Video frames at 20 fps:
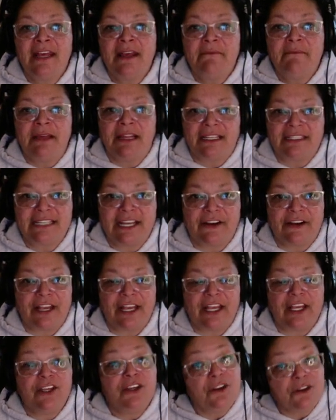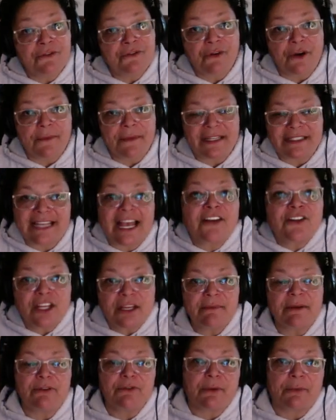military uniform that's actually
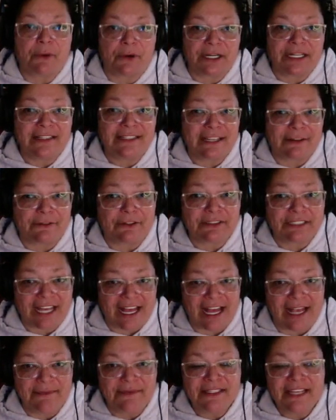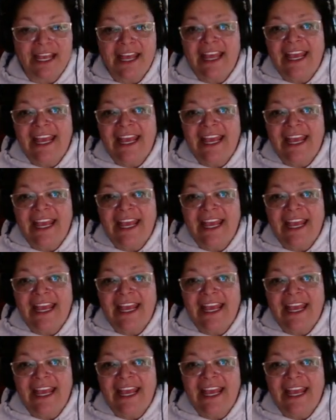been reported several times.